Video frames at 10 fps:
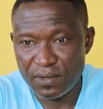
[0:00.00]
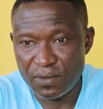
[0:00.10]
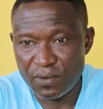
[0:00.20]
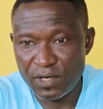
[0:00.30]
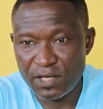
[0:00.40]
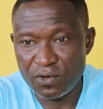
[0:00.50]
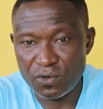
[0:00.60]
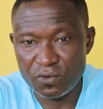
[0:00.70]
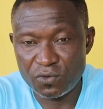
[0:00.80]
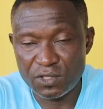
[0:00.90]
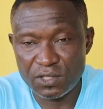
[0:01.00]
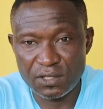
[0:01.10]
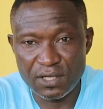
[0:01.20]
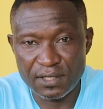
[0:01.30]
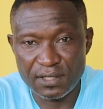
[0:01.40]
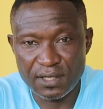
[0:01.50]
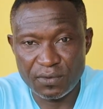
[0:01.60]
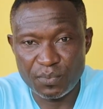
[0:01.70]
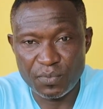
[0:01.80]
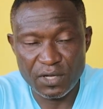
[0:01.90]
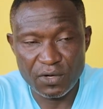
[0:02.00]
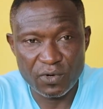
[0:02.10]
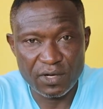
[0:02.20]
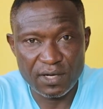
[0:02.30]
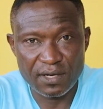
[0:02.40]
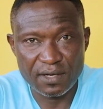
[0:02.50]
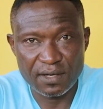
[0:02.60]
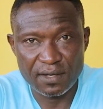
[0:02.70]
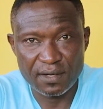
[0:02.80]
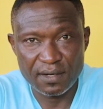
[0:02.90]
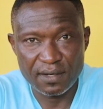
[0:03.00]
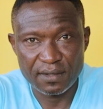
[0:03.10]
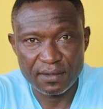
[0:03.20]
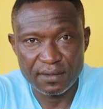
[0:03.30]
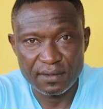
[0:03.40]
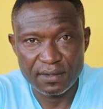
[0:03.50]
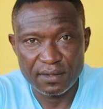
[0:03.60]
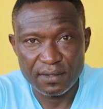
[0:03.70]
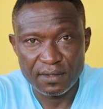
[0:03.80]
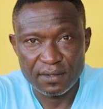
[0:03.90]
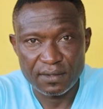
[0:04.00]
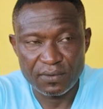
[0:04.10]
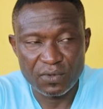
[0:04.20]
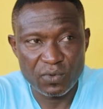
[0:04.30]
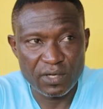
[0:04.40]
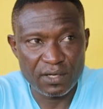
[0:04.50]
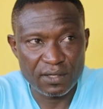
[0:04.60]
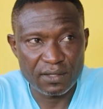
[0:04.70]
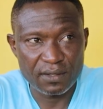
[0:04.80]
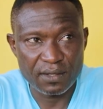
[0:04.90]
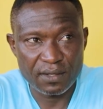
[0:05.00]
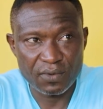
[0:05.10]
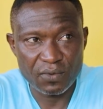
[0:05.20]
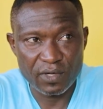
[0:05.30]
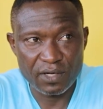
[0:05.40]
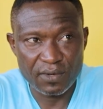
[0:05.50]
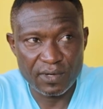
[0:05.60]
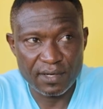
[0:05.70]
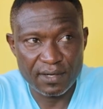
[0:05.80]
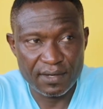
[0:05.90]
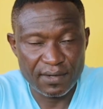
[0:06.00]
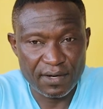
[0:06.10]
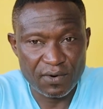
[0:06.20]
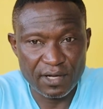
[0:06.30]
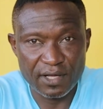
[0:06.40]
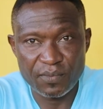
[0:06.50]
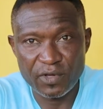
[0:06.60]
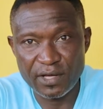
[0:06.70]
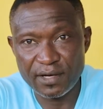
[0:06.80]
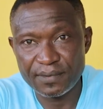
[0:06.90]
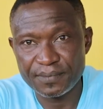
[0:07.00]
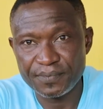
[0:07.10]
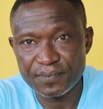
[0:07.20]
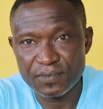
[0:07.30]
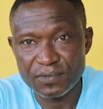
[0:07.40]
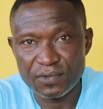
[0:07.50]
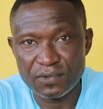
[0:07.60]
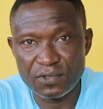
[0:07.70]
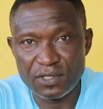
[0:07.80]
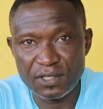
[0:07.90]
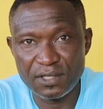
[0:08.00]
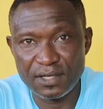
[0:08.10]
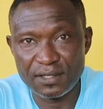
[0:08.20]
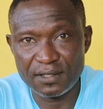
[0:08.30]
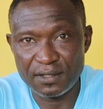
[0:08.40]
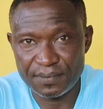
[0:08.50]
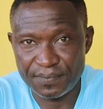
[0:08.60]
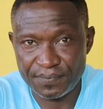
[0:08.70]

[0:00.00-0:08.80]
all in all to see that we play well and we win the we win our game here, to see that